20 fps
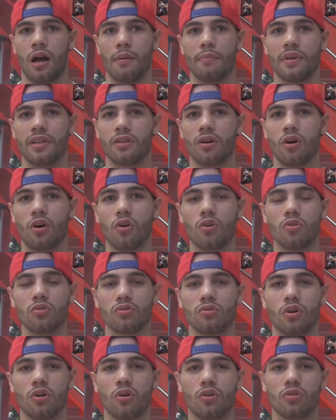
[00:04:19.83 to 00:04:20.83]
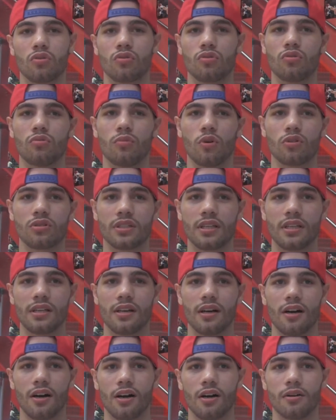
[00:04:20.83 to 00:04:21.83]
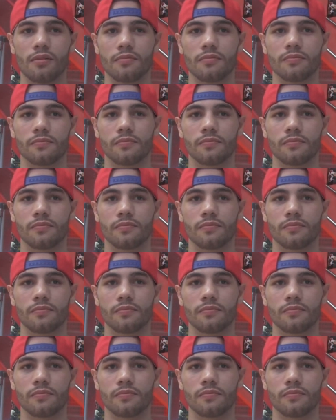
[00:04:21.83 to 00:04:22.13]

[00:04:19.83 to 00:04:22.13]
The whole crew, mostly I